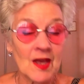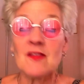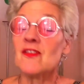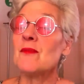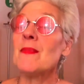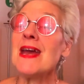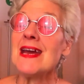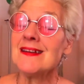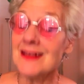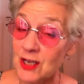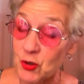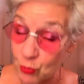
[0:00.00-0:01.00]
The
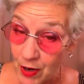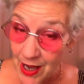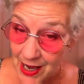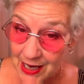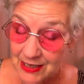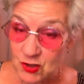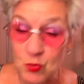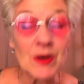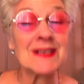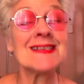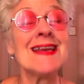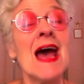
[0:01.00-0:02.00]
man in rags
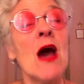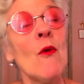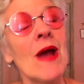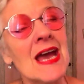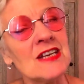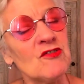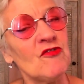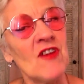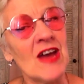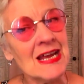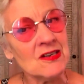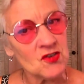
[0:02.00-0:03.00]
was now
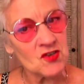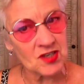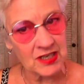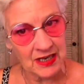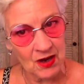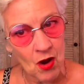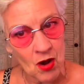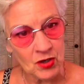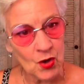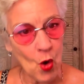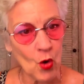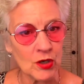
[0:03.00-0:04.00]
advancing
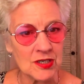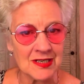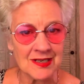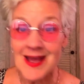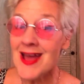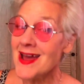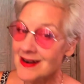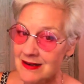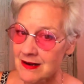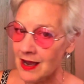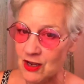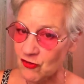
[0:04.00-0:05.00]
on Ogden,
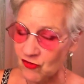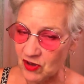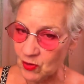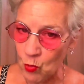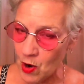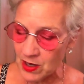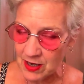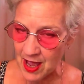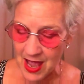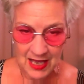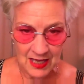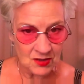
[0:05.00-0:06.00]
knife in one
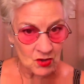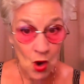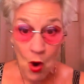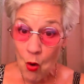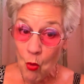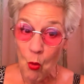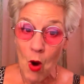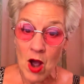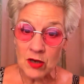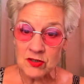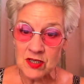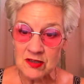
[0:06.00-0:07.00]
hand,
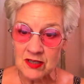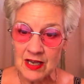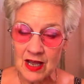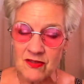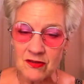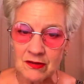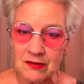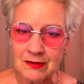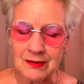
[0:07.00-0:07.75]
wand in the other.